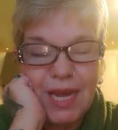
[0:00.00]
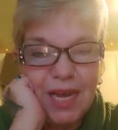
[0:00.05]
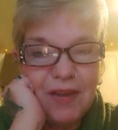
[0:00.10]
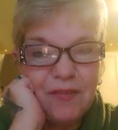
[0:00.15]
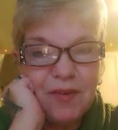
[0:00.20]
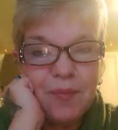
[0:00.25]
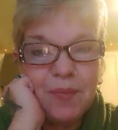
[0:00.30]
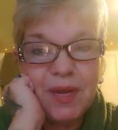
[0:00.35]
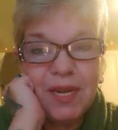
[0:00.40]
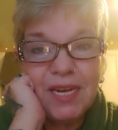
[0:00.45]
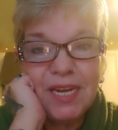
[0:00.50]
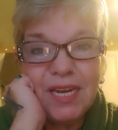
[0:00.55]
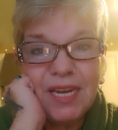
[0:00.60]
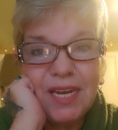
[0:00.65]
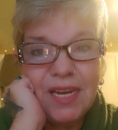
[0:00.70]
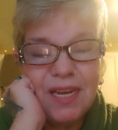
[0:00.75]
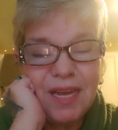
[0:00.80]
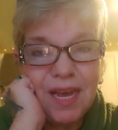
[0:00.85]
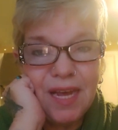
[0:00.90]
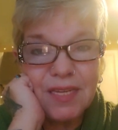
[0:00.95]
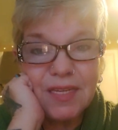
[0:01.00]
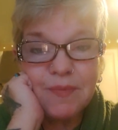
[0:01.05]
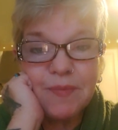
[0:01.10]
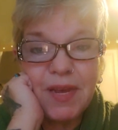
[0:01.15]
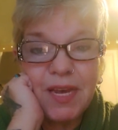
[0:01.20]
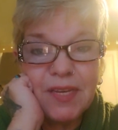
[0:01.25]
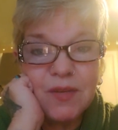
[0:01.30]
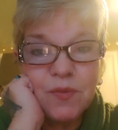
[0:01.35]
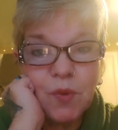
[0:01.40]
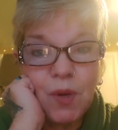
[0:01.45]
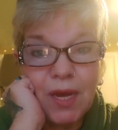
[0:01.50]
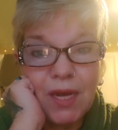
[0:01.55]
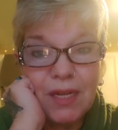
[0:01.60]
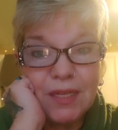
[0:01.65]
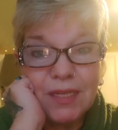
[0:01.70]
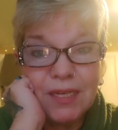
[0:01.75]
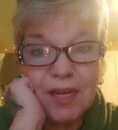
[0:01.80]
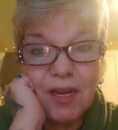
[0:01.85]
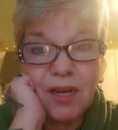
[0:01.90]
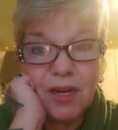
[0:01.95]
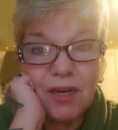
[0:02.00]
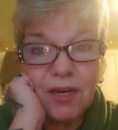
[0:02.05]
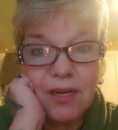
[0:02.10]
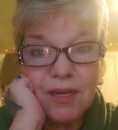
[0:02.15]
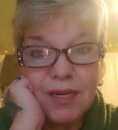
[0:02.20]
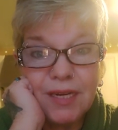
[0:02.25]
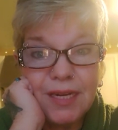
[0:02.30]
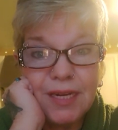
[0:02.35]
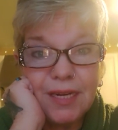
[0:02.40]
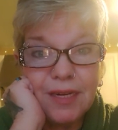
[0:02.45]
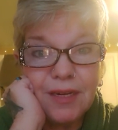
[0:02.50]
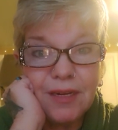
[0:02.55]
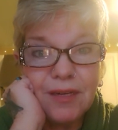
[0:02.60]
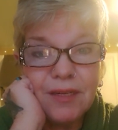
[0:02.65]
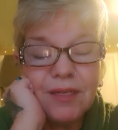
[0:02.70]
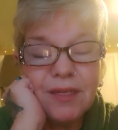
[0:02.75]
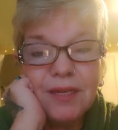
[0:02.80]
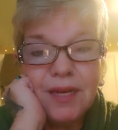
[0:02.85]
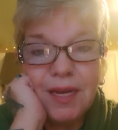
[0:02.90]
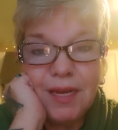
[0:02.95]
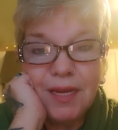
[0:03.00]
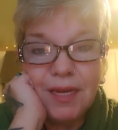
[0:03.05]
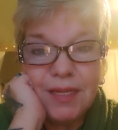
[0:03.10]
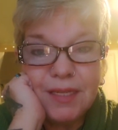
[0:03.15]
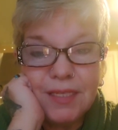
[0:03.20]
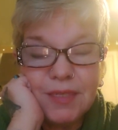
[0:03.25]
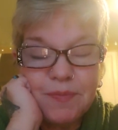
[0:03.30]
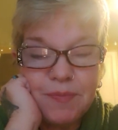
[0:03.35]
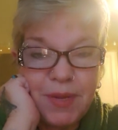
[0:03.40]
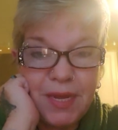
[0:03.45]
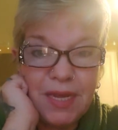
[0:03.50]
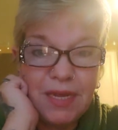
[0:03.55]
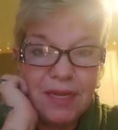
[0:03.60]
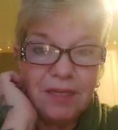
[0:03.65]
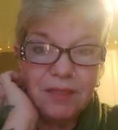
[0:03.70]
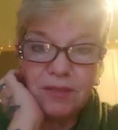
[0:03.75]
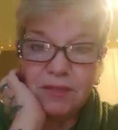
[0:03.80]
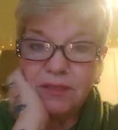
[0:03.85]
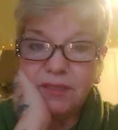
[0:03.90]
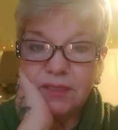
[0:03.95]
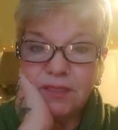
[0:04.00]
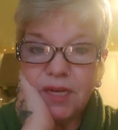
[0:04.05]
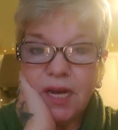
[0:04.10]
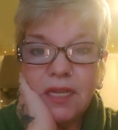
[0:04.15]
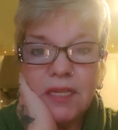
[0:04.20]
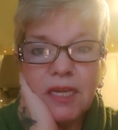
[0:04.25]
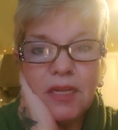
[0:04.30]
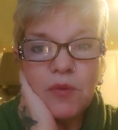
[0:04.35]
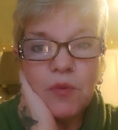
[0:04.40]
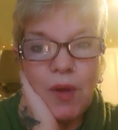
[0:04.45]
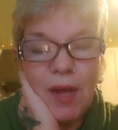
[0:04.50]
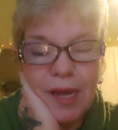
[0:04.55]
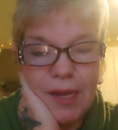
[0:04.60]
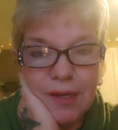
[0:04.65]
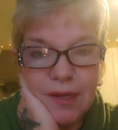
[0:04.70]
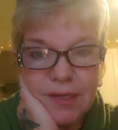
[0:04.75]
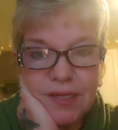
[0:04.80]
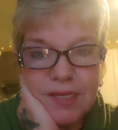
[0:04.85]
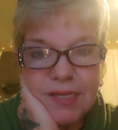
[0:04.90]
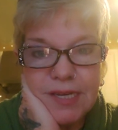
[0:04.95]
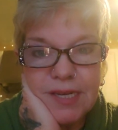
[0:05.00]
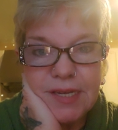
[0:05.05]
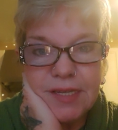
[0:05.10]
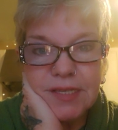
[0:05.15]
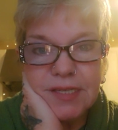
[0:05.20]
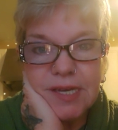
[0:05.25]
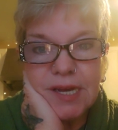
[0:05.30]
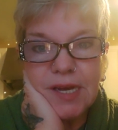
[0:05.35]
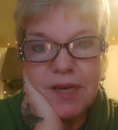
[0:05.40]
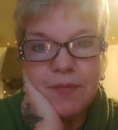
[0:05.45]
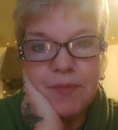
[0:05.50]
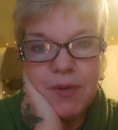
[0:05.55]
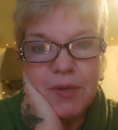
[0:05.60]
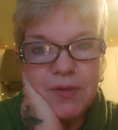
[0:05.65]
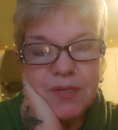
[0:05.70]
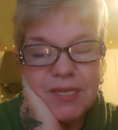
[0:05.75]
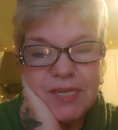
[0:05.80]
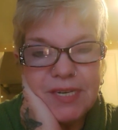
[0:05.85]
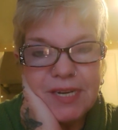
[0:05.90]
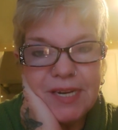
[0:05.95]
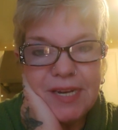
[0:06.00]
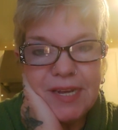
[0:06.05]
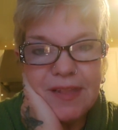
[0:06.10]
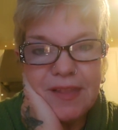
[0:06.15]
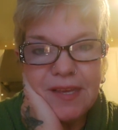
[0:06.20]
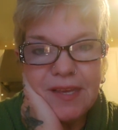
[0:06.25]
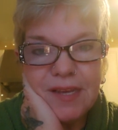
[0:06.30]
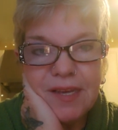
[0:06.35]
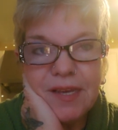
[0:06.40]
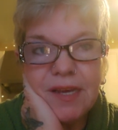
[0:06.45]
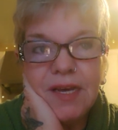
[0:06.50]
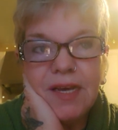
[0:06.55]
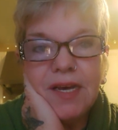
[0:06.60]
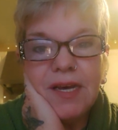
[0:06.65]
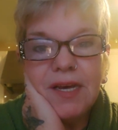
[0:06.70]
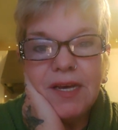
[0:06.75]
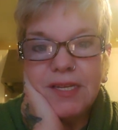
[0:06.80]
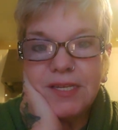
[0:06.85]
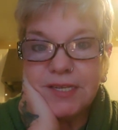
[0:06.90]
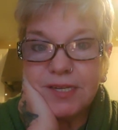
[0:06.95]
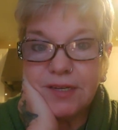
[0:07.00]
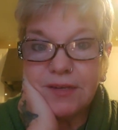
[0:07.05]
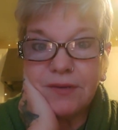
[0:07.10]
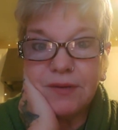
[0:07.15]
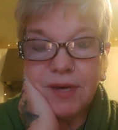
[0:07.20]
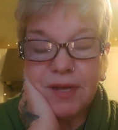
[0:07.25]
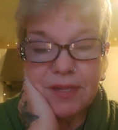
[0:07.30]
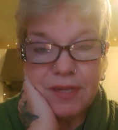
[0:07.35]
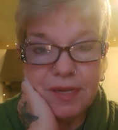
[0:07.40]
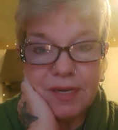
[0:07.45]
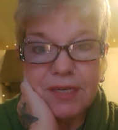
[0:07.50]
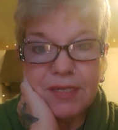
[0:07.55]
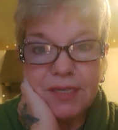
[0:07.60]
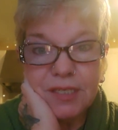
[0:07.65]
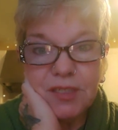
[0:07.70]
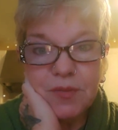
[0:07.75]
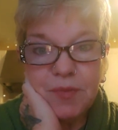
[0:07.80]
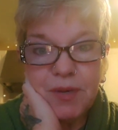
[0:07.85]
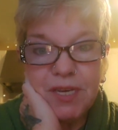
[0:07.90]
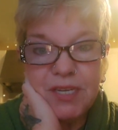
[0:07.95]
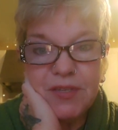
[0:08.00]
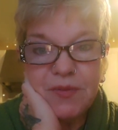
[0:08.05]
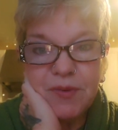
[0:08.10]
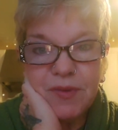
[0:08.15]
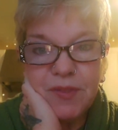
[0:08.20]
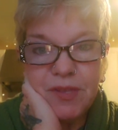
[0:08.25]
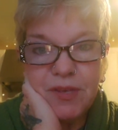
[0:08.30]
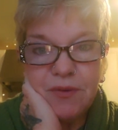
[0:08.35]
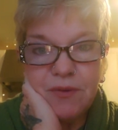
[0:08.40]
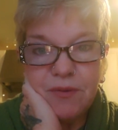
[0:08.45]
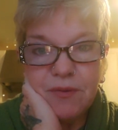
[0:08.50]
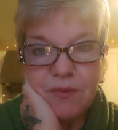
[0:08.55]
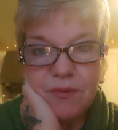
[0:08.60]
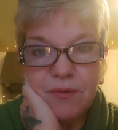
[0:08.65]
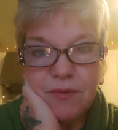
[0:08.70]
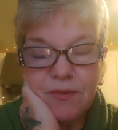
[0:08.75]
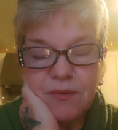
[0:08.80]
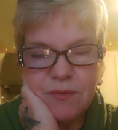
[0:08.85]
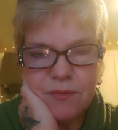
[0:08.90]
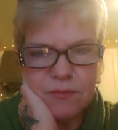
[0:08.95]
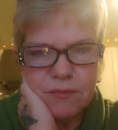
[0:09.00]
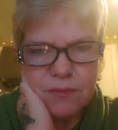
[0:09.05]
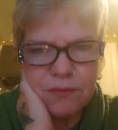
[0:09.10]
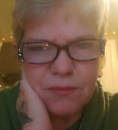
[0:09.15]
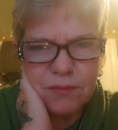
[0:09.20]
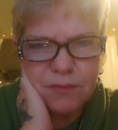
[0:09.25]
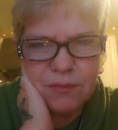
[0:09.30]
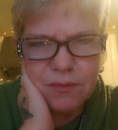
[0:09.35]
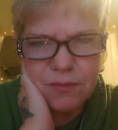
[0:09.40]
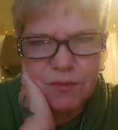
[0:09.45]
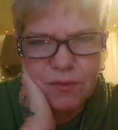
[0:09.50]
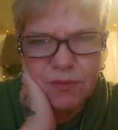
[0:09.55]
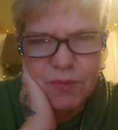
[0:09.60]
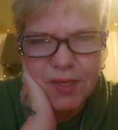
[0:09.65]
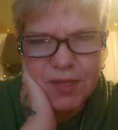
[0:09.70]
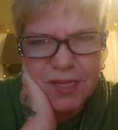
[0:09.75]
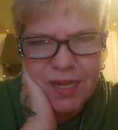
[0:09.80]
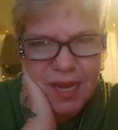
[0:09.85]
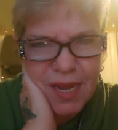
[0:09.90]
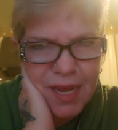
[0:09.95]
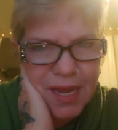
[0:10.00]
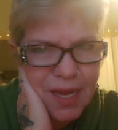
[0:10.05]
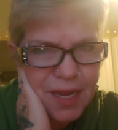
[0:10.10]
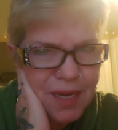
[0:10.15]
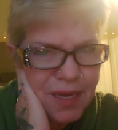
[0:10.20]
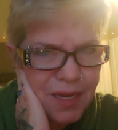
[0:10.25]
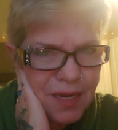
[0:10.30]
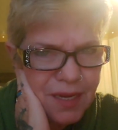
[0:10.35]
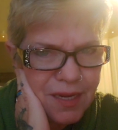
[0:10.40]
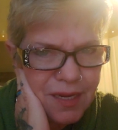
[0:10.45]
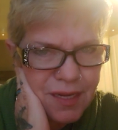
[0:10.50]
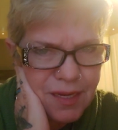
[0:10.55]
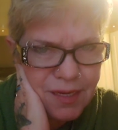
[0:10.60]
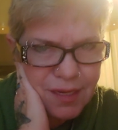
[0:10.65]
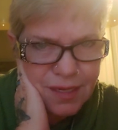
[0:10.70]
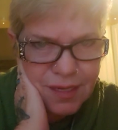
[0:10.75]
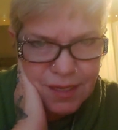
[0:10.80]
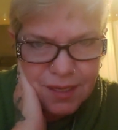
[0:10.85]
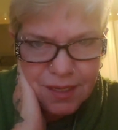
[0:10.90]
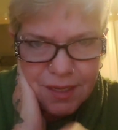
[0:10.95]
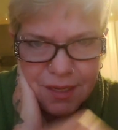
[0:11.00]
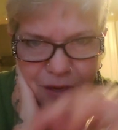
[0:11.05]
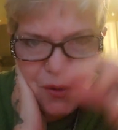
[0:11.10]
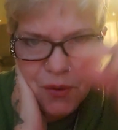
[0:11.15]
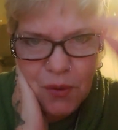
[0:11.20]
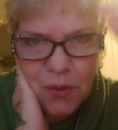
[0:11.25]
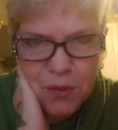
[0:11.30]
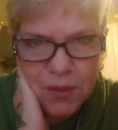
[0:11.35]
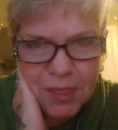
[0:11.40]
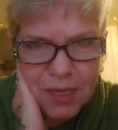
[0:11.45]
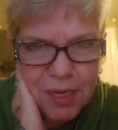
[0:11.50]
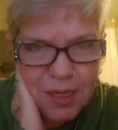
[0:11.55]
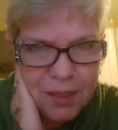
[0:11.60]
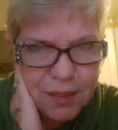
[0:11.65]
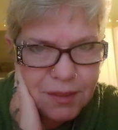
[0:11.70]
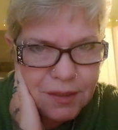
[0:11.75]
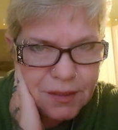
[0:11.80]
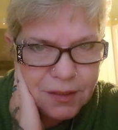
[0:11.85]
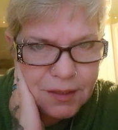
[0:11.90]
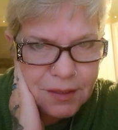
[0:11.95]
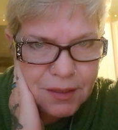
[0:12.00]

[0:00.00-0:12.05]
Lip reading: Hey everybody, Esme's Wild at Heart here. It's been a little while since I posted anything, so I thought I'd touch base with you. What the heck? Hold on.